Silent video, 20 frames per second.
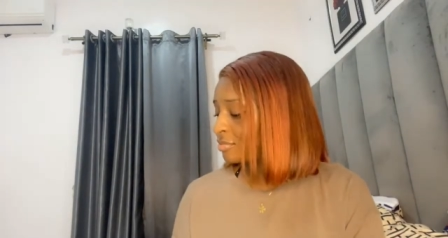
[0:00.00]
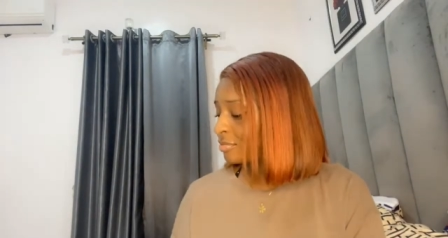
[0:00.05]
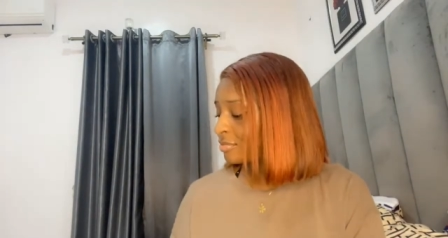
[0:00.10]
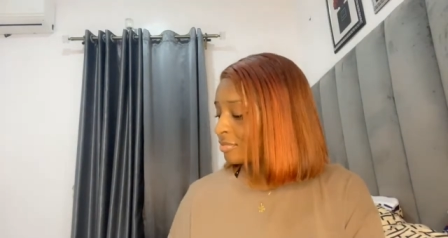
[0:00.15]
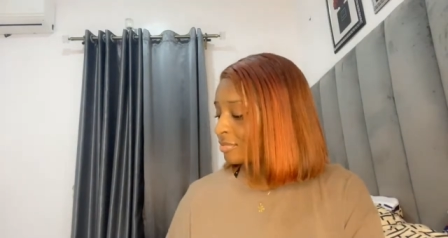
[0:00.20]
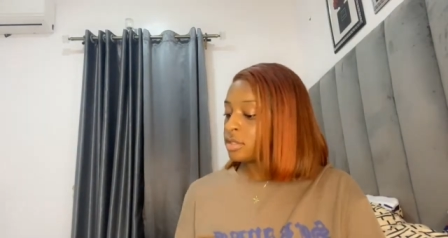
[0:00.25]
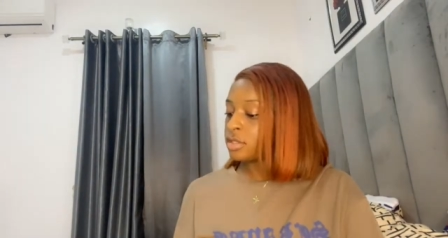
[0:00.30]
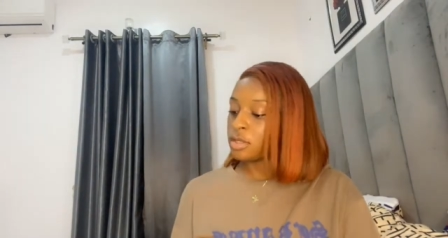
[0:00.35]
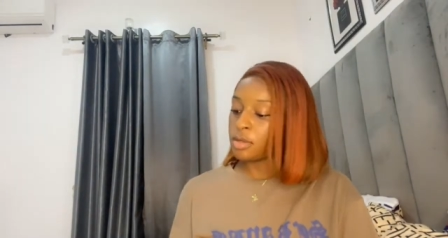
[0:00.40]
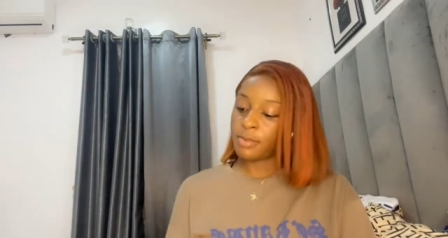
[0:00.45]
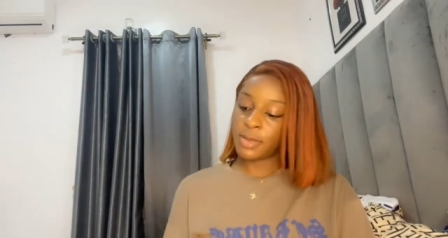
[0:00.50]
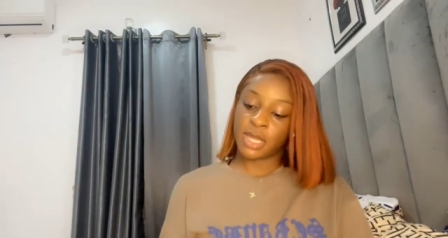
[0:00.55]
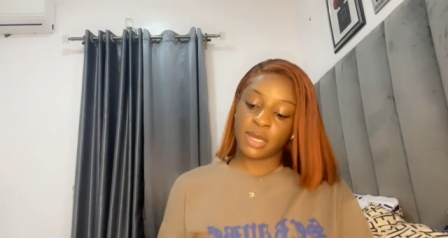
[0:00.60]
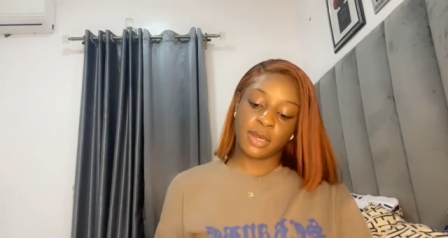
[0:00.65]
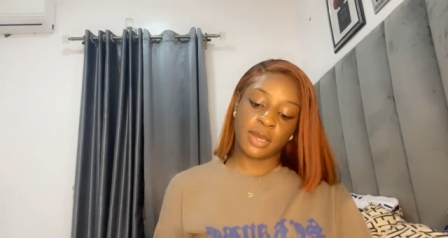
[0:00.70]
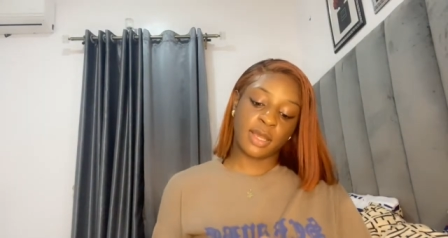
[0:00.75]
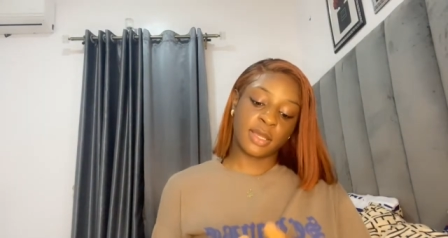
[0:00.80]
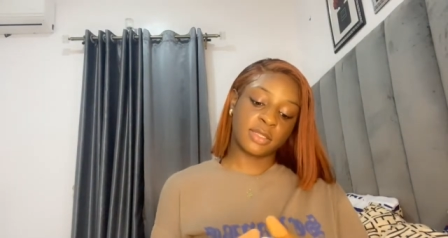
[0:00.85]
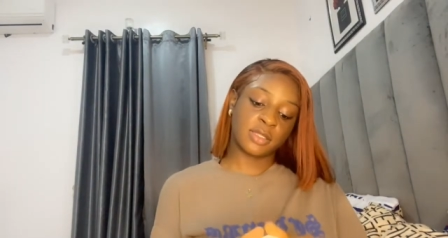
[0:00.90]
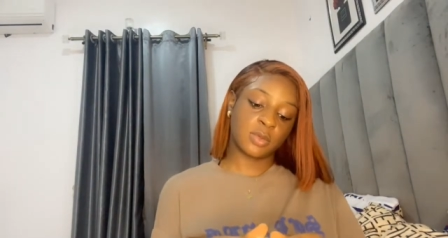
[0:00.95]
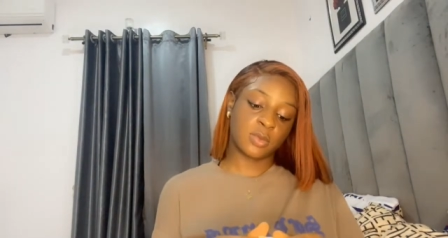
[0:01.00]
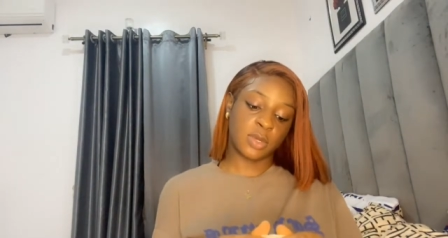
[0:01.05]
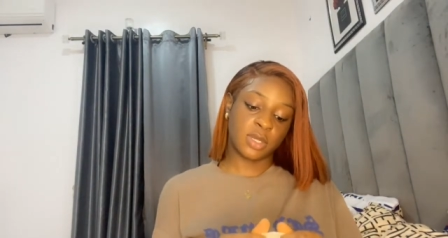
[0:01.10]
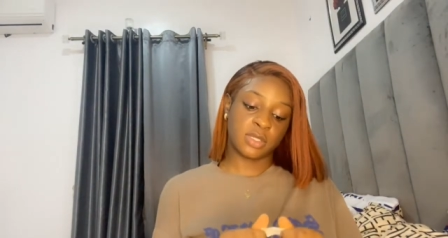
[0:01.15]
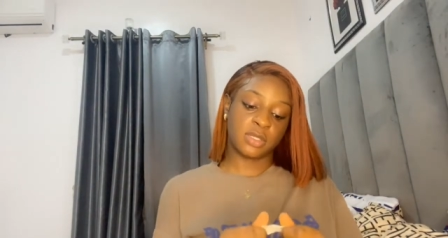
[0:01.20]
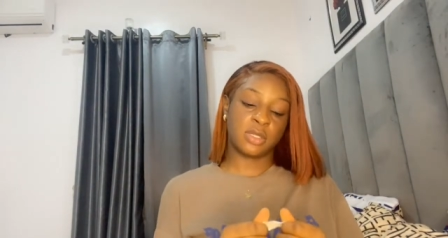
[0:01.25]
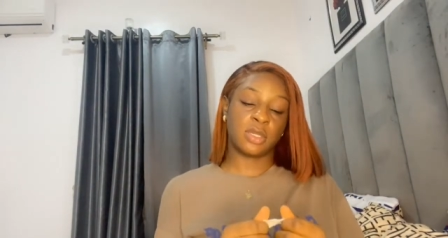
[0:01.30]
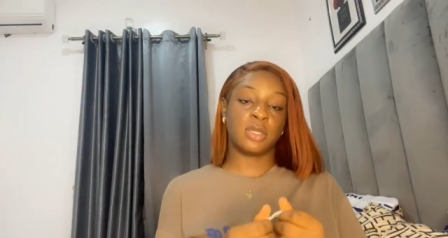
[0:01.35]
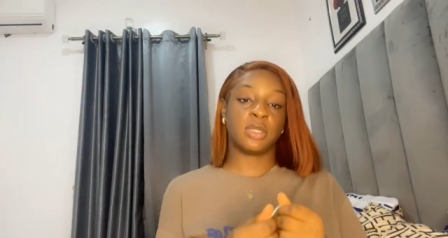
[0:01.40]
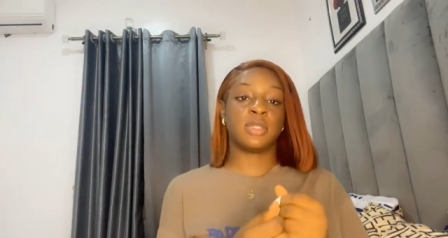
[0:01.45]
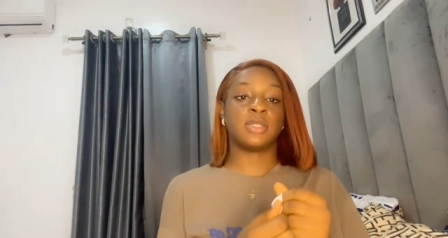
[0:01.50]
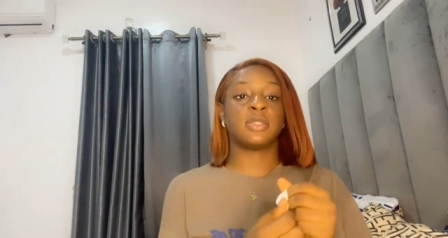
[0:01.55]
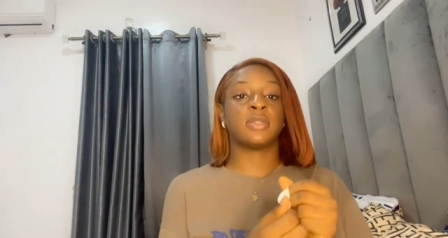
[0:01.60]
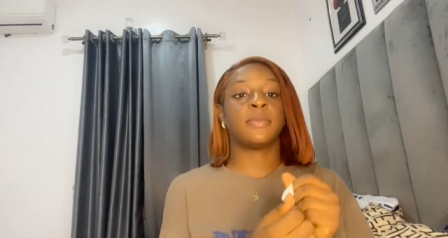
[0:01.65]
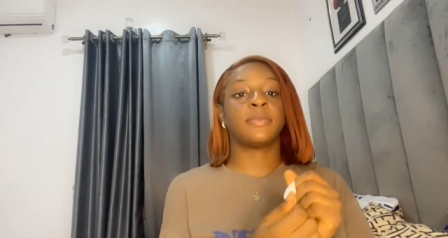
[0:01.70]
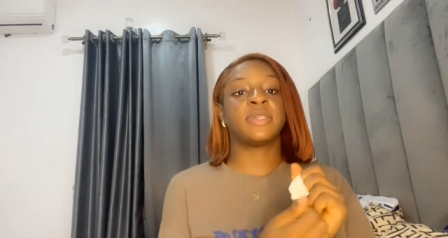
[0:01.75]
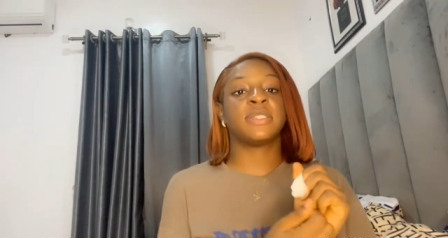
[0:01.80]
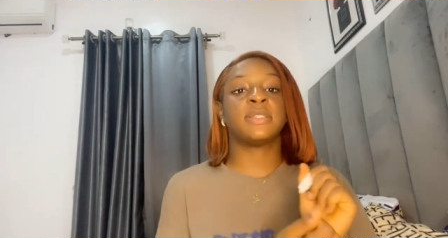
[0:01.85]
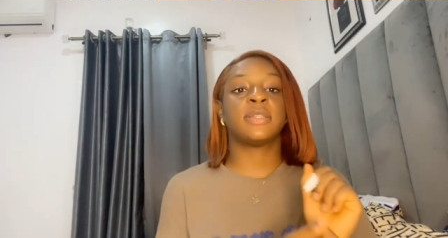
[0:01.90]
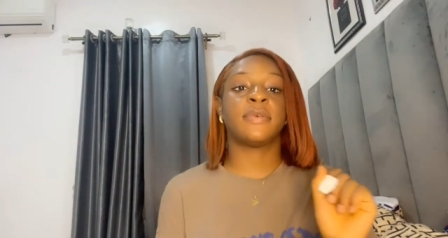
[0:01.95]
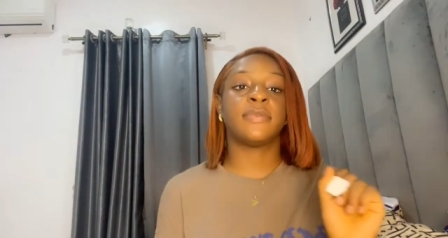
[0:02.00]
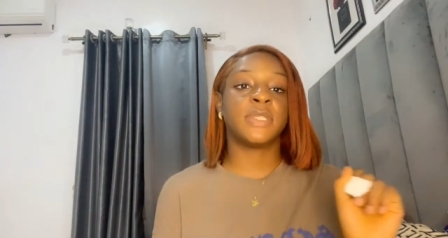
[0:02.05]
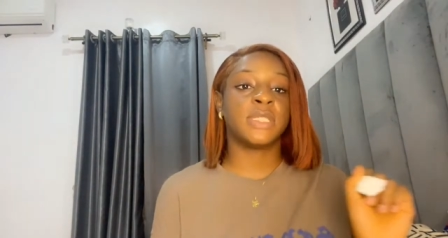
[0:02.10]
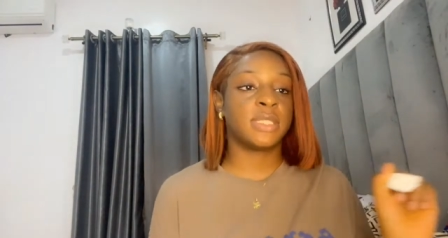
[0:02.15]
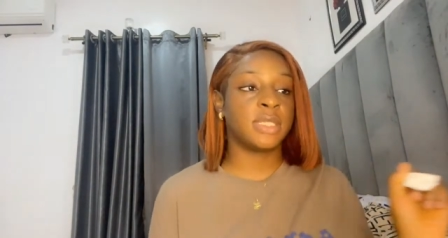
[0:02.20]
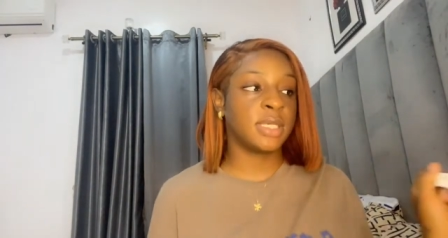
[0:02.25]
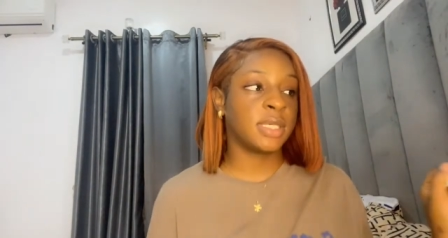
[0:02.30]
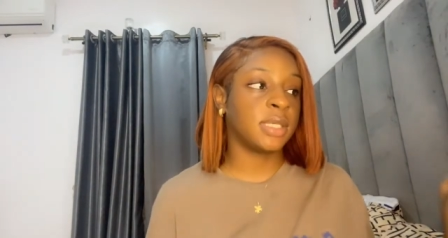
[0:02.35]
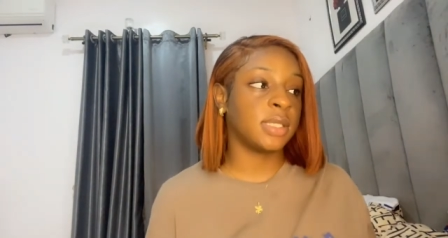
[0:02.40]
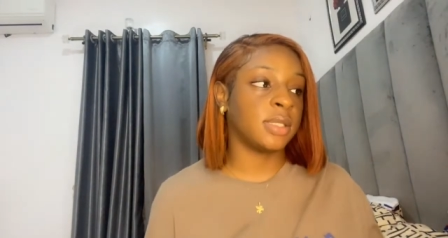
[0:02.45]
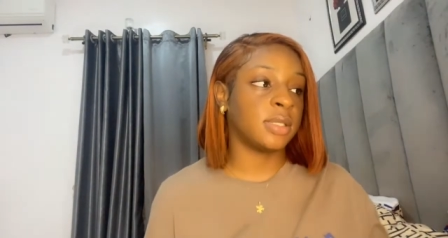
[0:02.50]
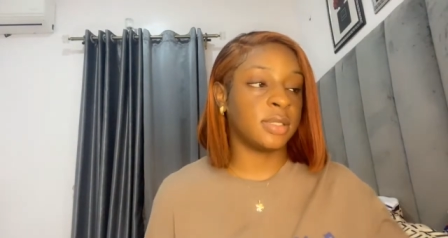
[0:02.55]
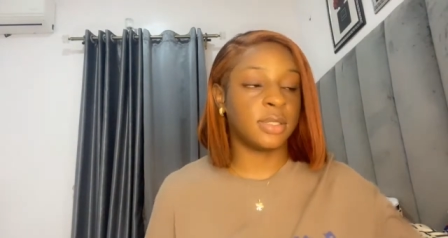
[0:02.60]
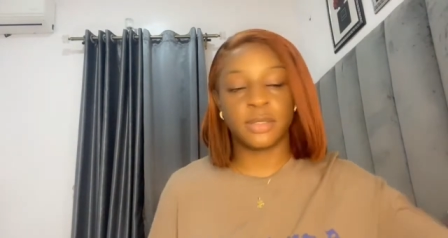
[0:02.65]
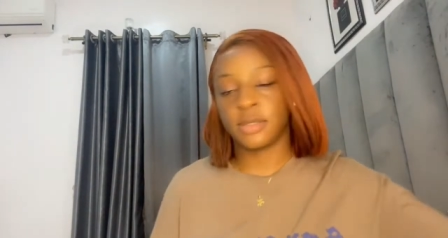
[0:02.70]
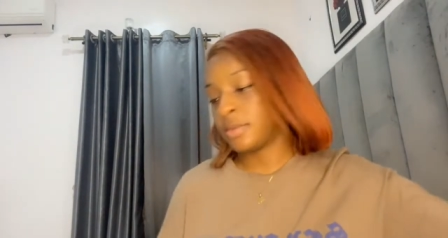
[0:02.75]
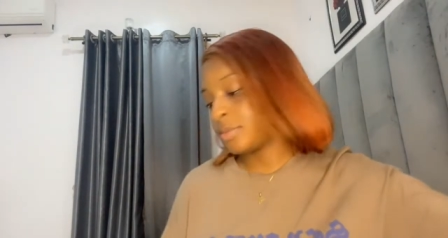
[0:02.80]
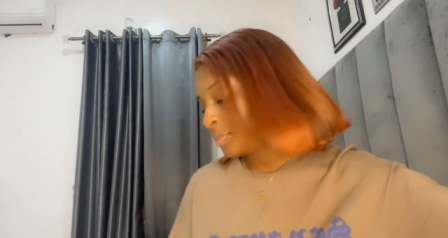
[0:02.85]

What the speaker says: So my next question is number 17.